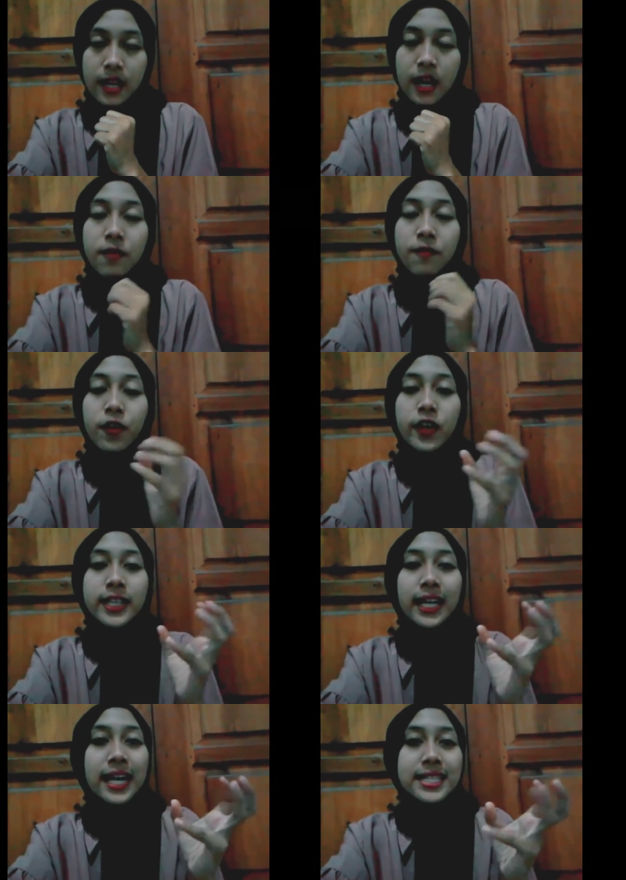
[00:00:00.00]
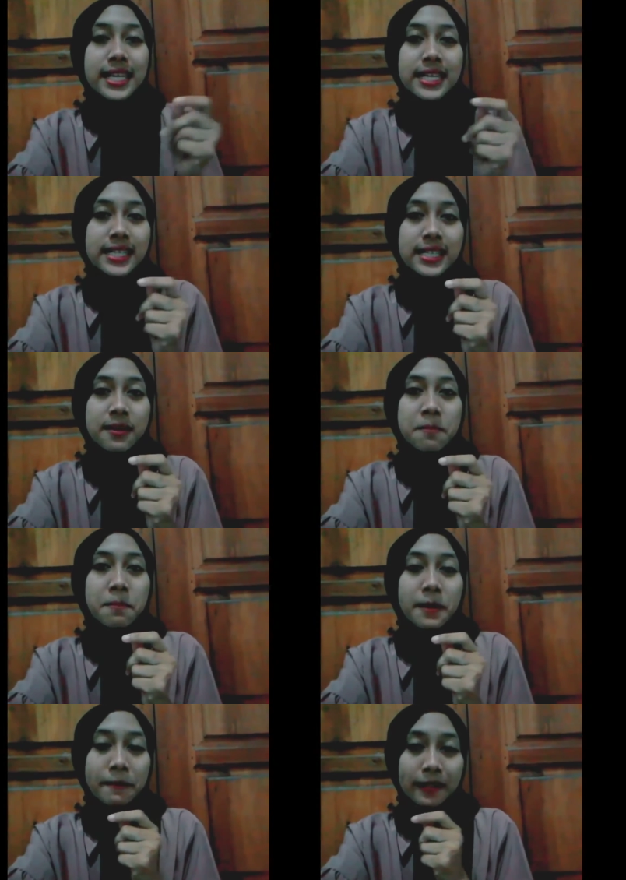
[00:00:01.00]
And for the last is
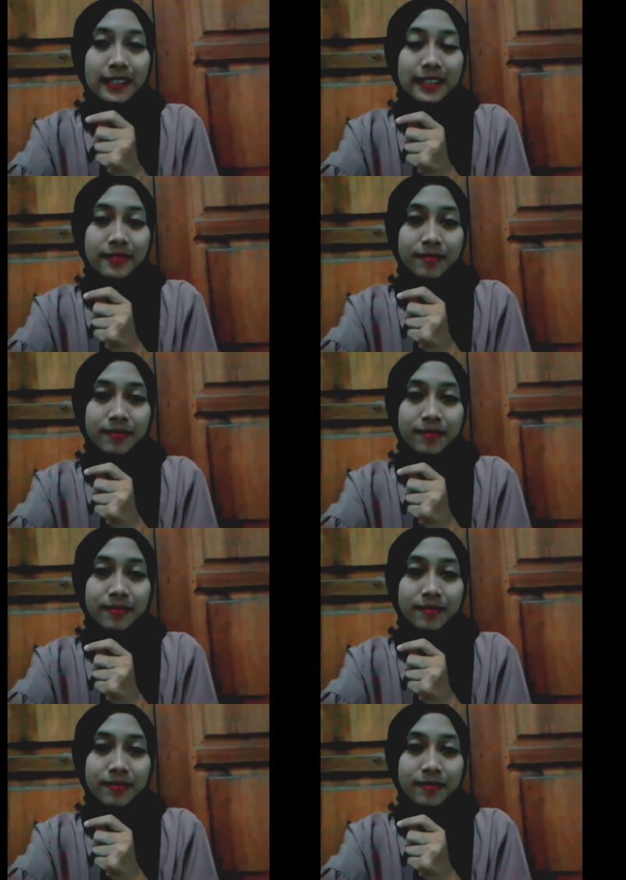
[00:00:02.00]
people.